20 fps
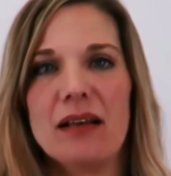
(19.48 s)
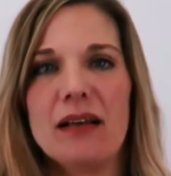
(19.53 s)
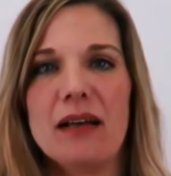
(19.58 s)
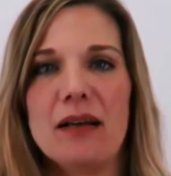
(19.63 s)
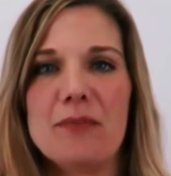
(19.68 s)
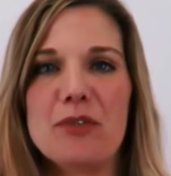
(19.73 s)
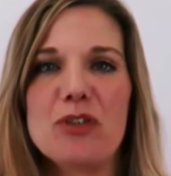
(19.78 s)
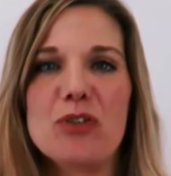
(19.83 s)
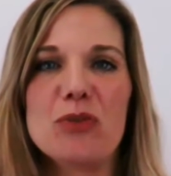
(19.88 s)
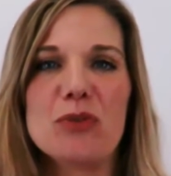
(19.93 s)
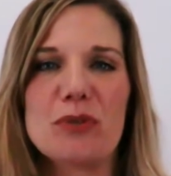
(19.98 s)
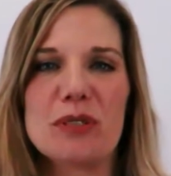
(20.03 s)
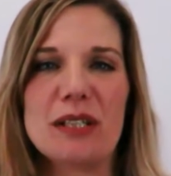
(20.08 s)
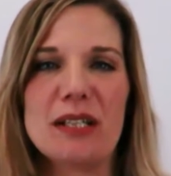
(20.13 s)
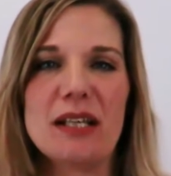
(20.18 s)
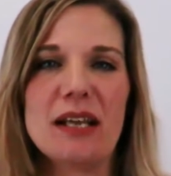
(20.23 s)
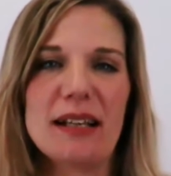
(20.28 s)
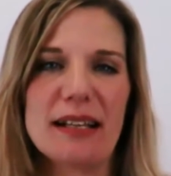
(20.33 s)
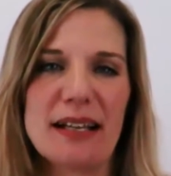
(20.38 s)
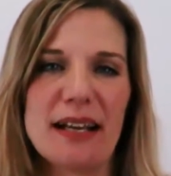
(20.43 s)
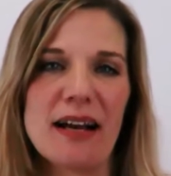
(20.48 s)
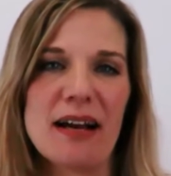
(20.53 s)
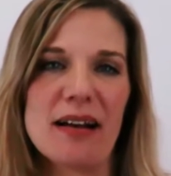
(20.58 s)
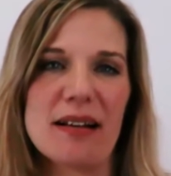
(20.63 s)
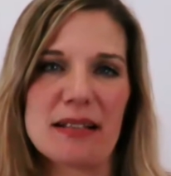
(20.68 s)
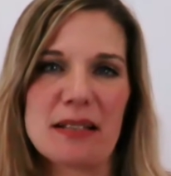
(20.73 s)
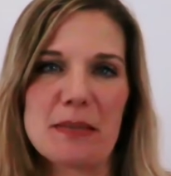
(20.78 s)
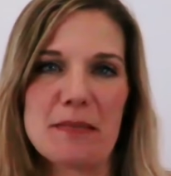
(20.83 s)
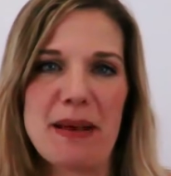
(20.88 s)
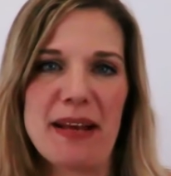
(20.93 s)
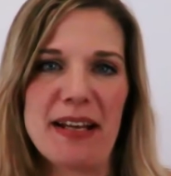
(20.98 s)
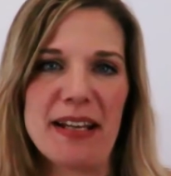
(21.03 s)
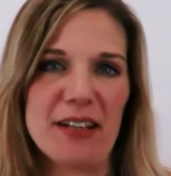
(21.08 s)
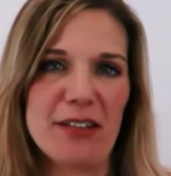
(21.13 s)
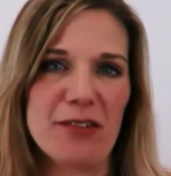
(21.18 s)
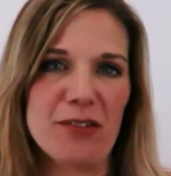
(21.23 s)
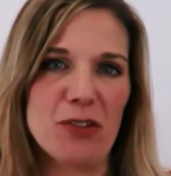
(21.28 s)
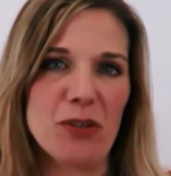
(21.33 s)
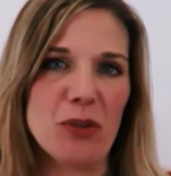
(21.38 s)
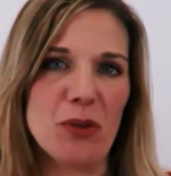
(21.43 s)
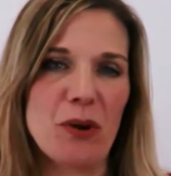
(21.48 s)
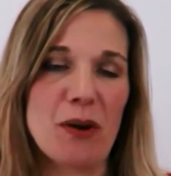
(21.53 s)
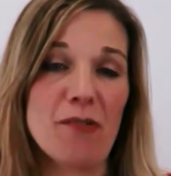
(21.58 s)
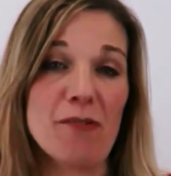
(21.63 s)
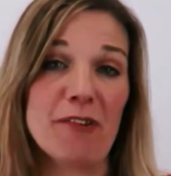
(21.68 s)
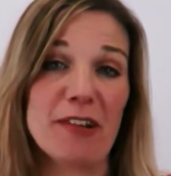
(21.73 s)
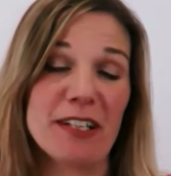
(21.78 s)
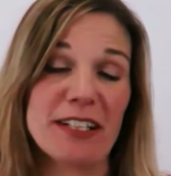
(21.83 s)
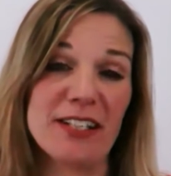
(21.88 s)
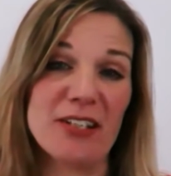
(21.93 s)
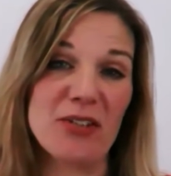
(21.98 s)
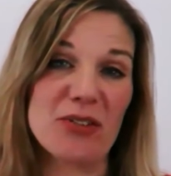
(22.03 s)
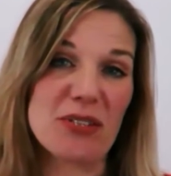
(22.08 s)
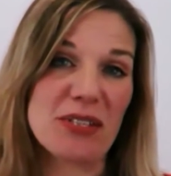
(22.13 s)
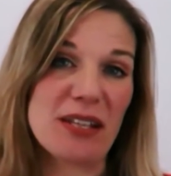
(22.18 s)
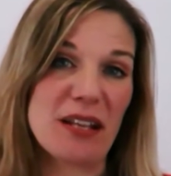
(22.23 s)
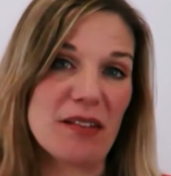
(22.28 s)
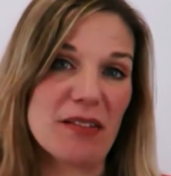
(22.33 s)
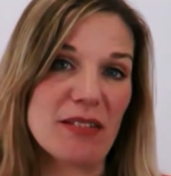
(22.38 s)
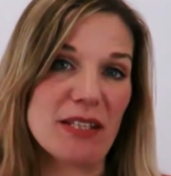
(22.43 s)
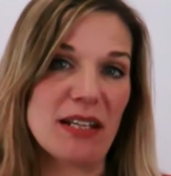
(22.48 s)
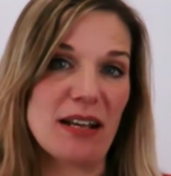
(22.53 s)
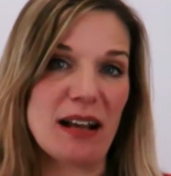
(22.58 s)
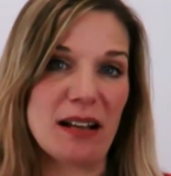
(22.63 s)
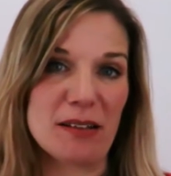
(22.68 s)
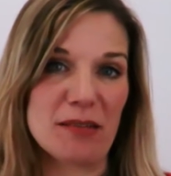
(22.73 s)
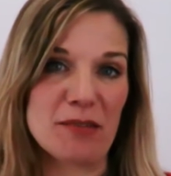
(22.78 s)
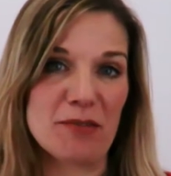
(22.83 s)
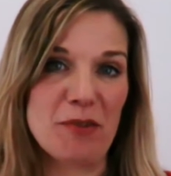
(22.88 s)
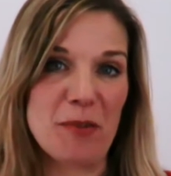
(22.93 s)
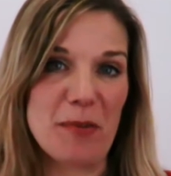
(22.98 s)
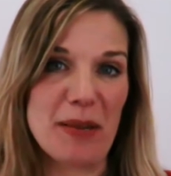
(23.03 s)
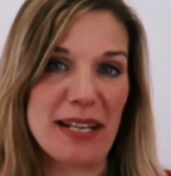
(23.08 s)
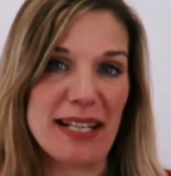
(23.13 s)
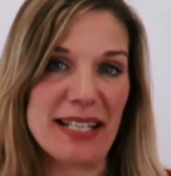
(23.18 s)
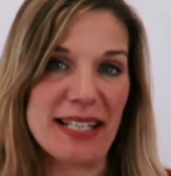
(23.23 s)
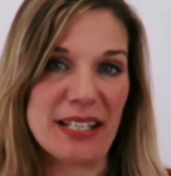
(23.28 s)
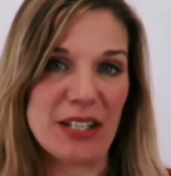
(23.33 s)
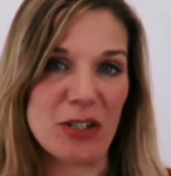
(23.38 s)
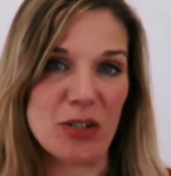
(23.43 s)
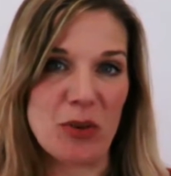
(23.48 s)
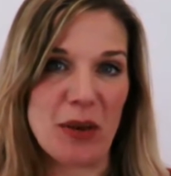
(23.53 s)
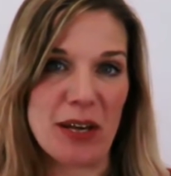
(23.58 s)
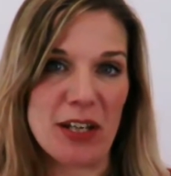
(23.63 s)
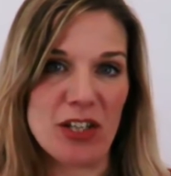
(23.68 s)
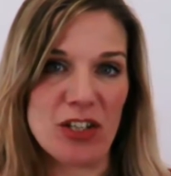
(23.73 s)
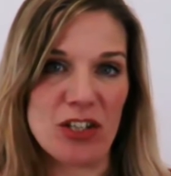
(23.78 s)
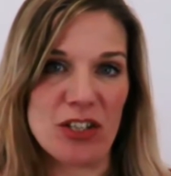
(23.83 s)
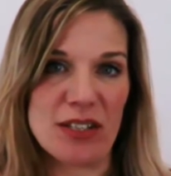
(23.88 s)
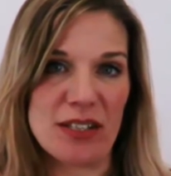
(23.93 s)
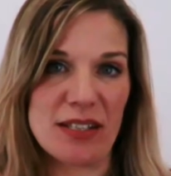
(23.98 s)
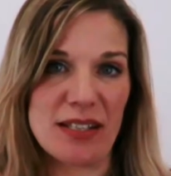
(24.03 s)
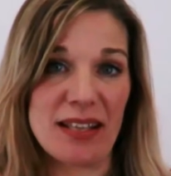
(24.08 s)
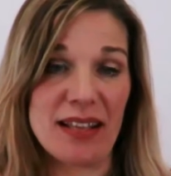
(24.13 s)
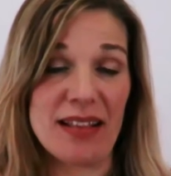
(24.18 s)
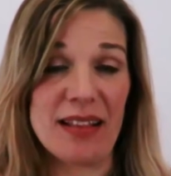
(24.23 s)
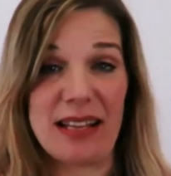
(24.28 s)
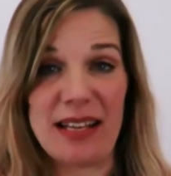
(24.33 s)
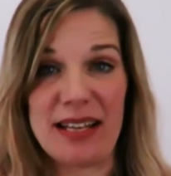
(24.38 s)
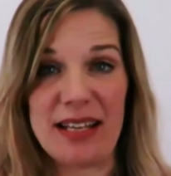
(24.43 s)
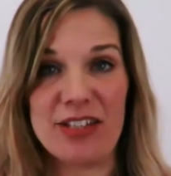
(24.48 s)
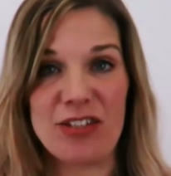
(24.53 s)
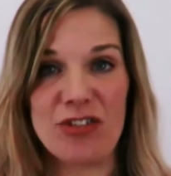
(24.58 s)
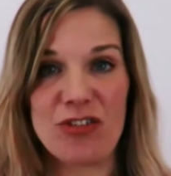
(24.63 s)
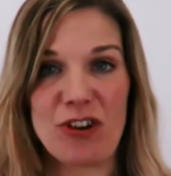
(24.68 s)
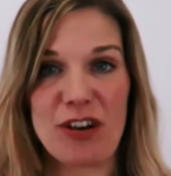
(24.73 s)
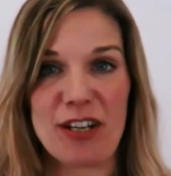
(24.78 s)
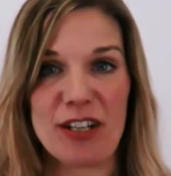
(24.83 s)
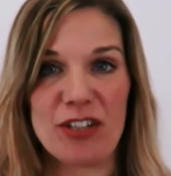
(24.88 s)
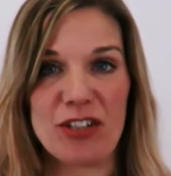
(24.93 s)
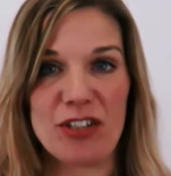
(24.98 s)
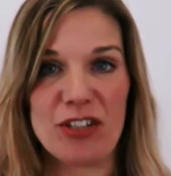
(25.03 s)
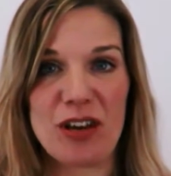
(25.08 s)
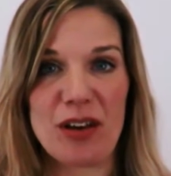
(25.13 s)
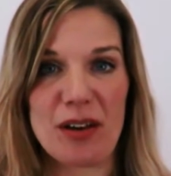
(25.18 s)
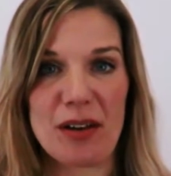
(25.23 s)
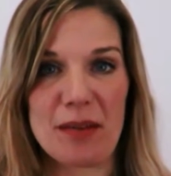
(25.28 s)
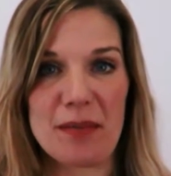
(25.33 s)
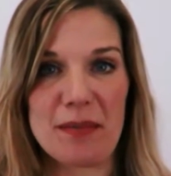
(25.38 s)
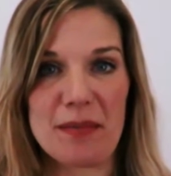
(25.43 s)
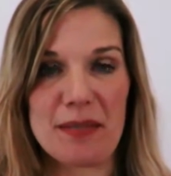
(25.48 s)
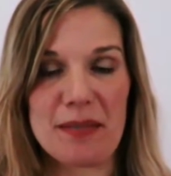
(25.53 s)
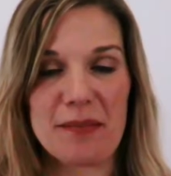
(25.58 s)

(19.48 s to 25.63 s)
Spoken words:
I'm sure that, like us, many of you are finding yourselves in unfamiliar situations in these strange times.